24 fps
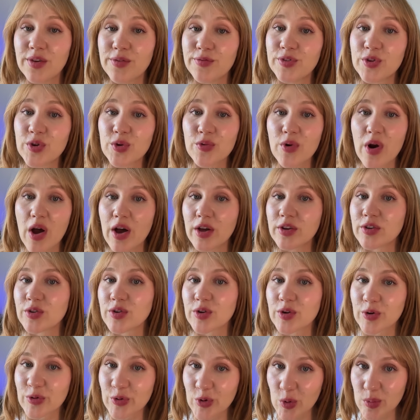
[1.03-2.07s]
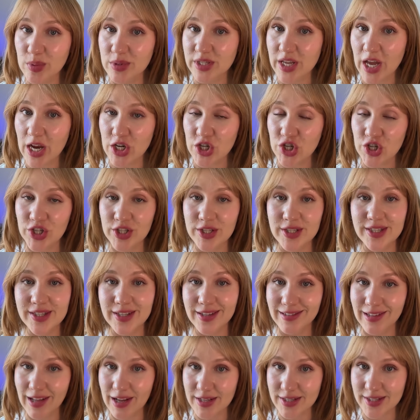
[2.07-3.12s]
If you run group sessions,
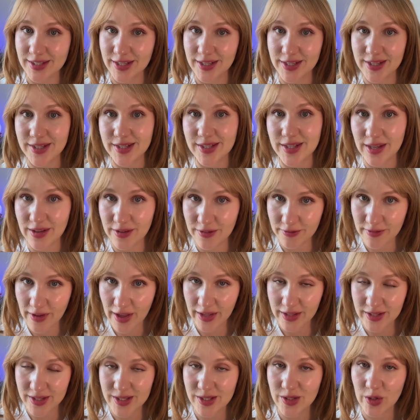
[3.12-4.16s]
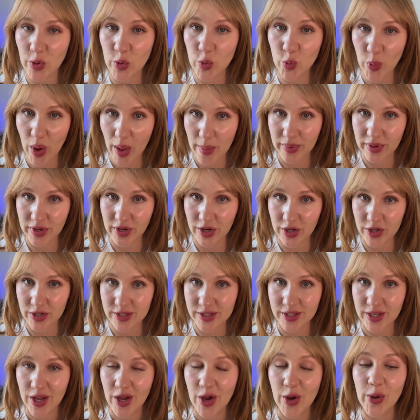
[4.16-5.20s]
classes, events, or
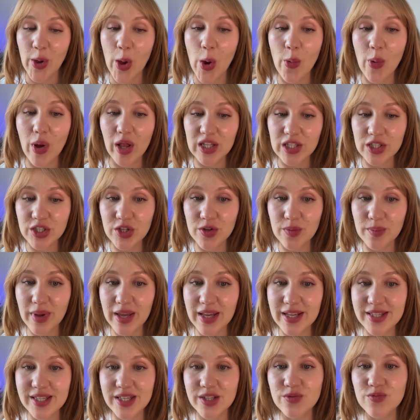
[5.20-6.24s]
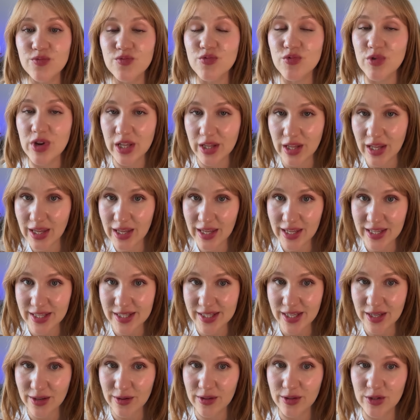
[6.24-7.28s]
webinars, Koalendar makes it really
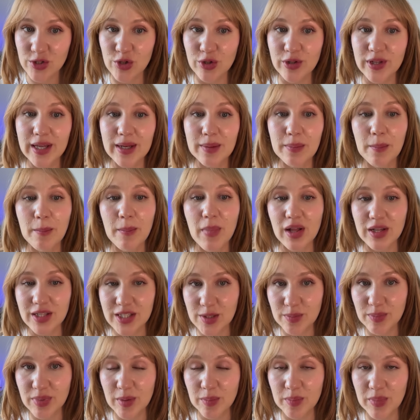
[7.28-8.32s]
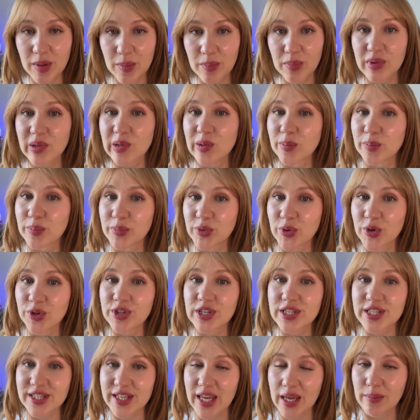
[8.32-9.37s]
easy to let multiple people book
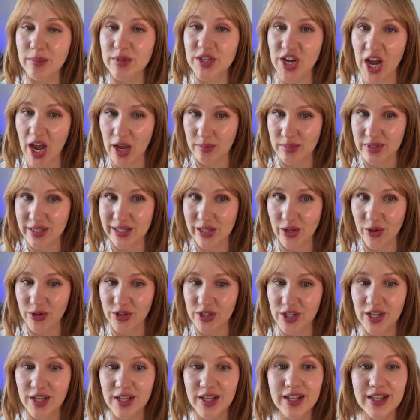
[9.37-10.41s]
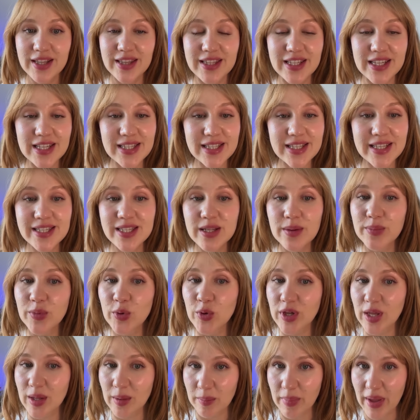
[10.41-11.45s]
the same time slot. This is the
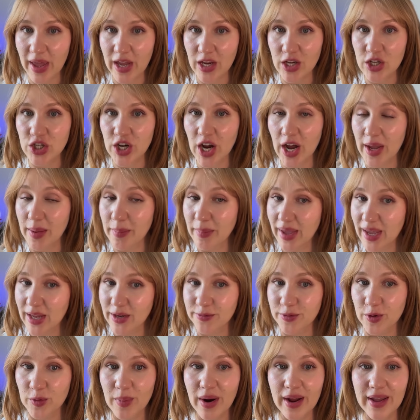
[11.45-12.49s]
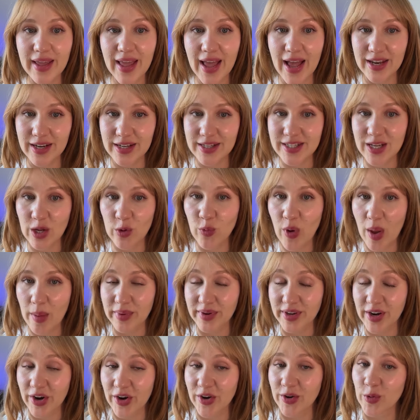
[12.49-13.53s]
booking page I made for my editing
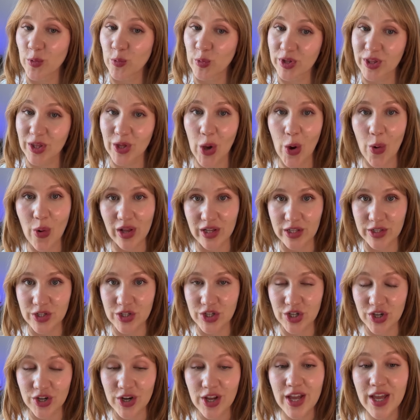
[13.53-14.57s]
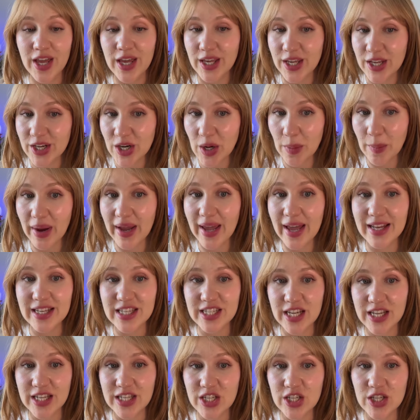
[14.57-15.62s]
webinar with Koalendar. Here my
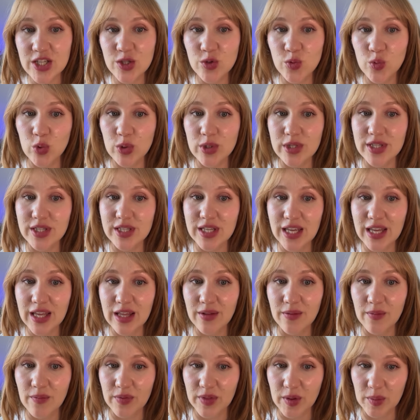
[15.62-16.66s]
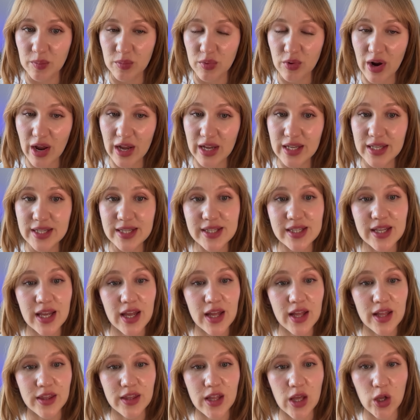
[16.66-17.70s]
attendees will see the price,
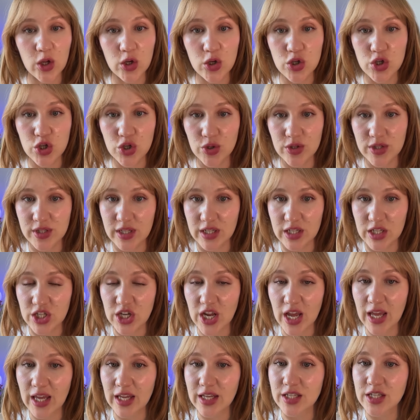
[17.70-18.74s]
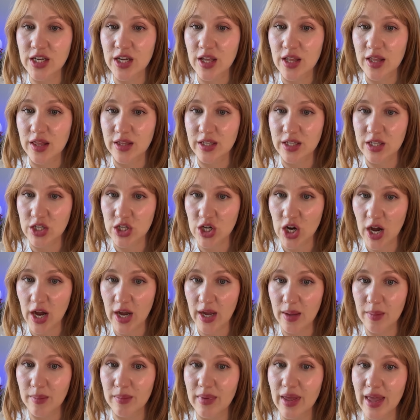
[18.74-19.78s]
they can choose the date, the
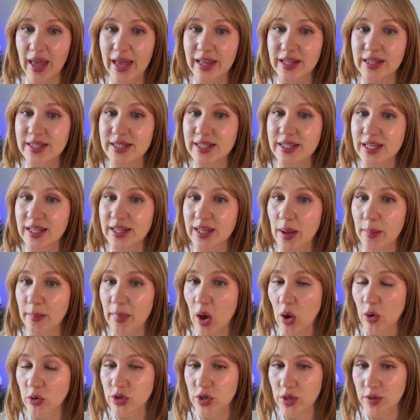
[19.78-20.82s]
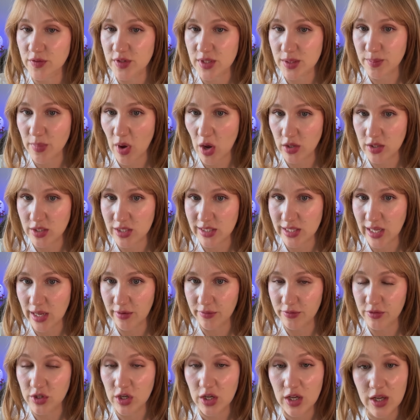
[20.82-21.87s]
time, and see the amount of spots
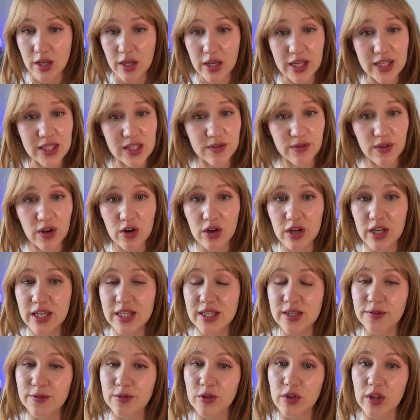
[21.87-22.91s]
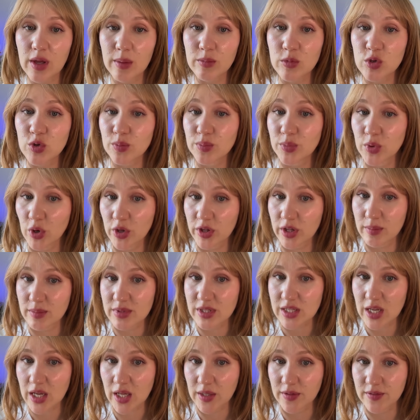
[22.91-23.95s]
left. It's very easy for them to book
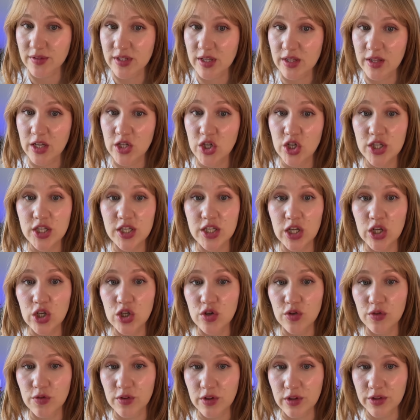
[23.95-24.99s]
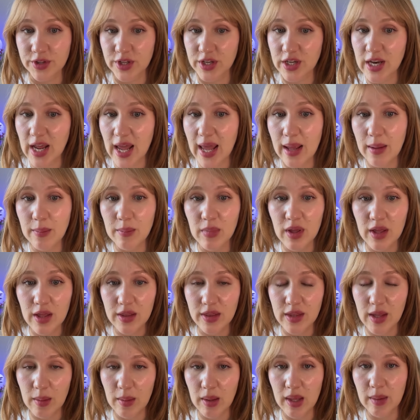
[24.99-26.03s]
themselves. They just need to fill the name,
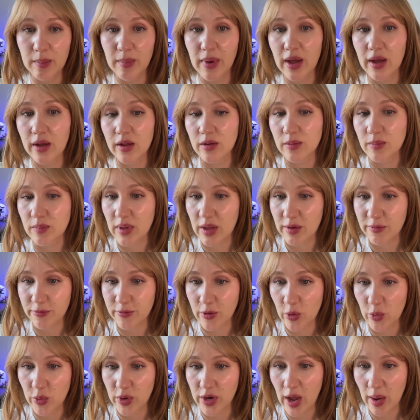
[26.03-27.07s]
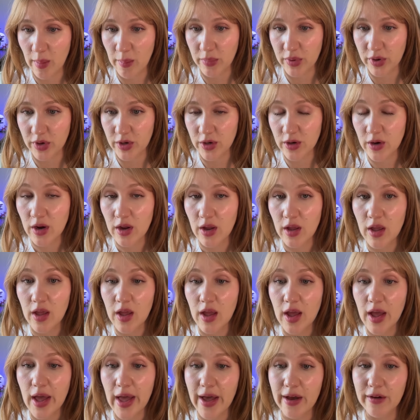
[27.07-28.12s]
the email, phone number.
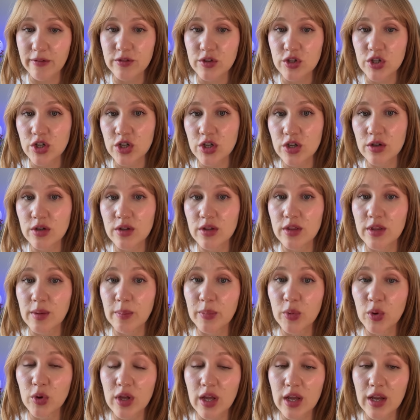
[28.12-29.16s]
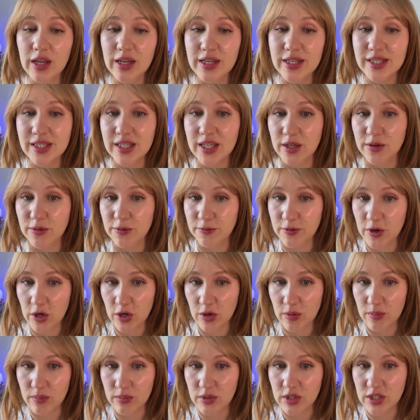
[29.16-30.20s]
After the booking is
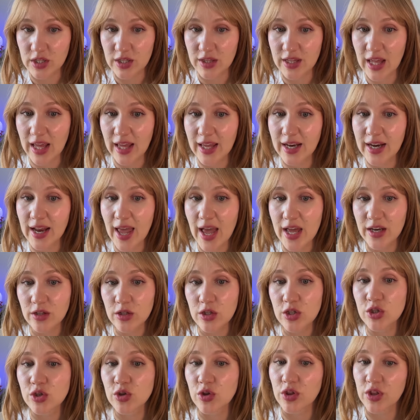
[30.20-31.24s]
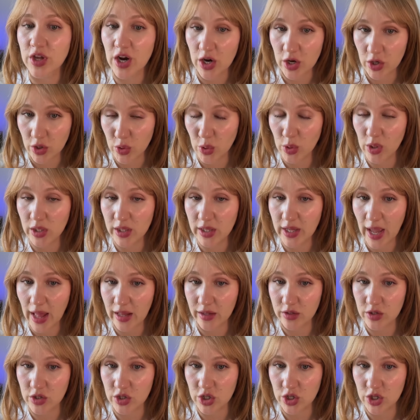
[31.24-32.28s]
confirmed, they can add it to their Google
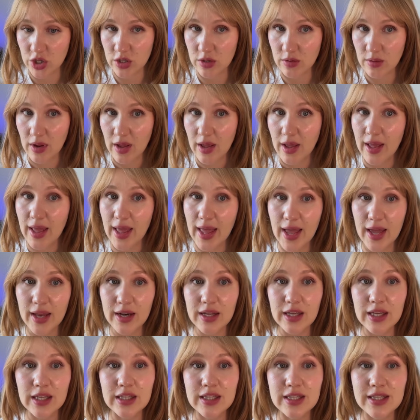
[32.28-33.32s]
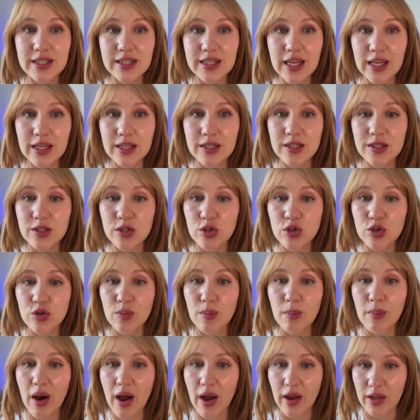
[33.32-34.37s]
Calendar and it syncs to
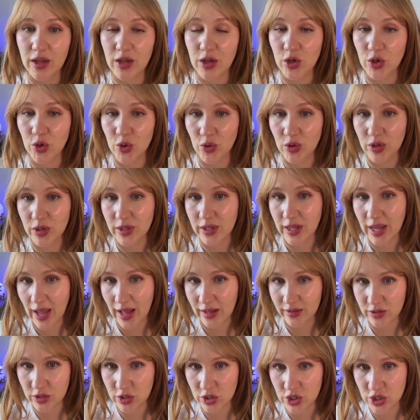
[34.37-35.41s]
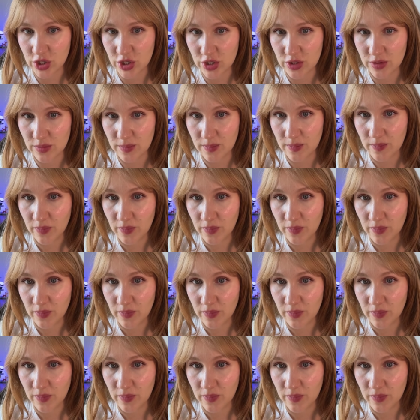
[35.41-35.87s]
my Google Calendar.